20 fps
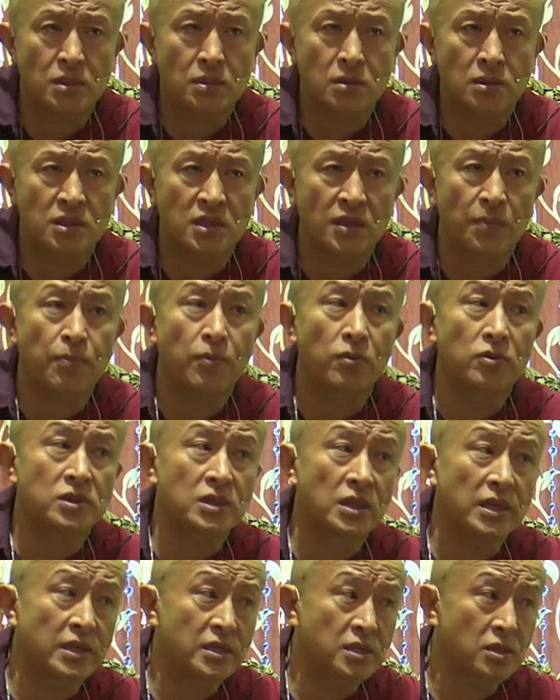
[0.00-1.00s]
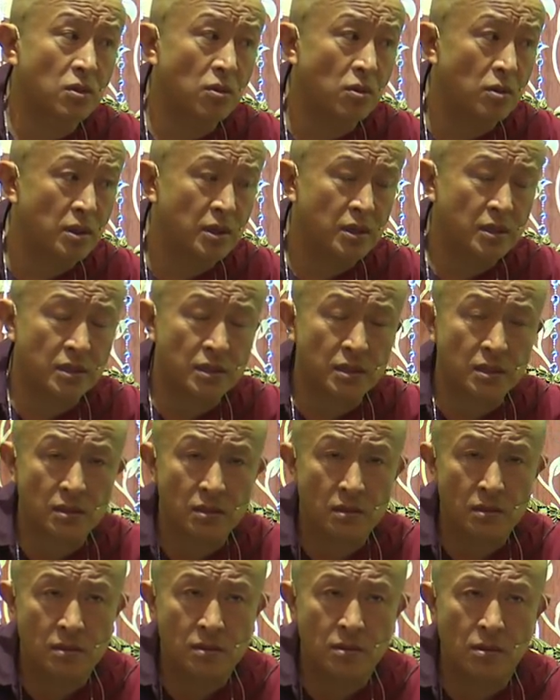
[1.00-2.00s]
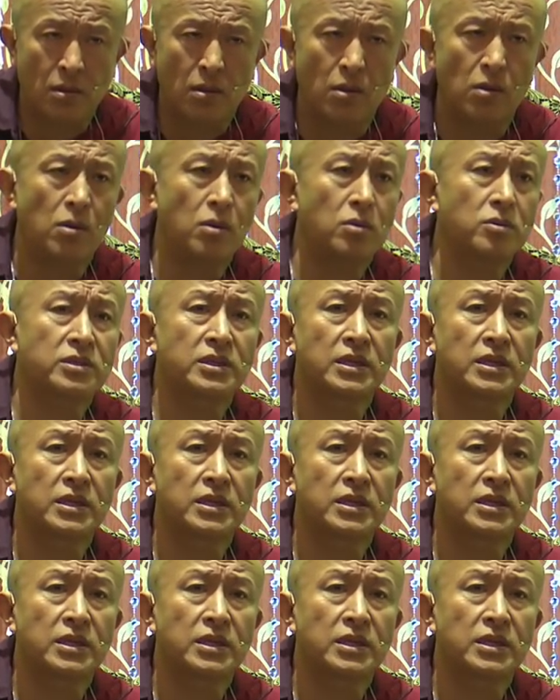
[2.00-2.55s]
supposedly scholars.All